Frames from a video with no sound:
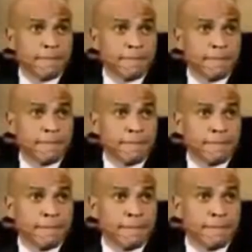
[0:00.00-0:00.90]

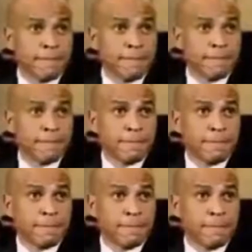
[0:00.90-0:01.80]

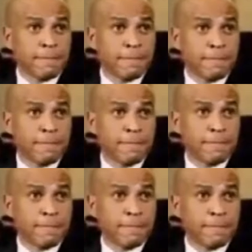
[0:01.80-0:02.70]

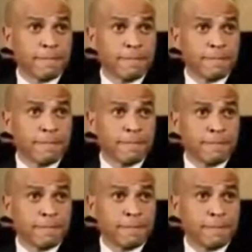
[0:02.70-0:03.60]

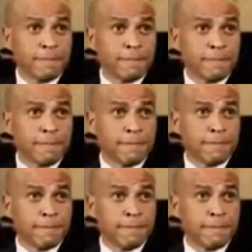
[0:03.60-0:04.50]

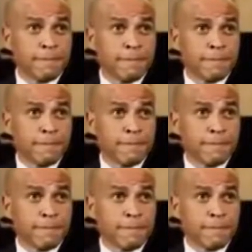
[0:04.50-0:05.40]

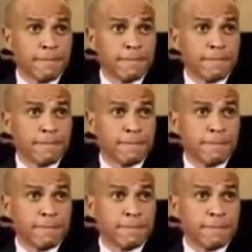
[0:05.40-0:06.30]

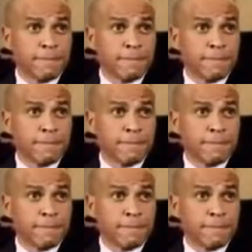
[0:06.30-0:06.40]
The person shown says nothing.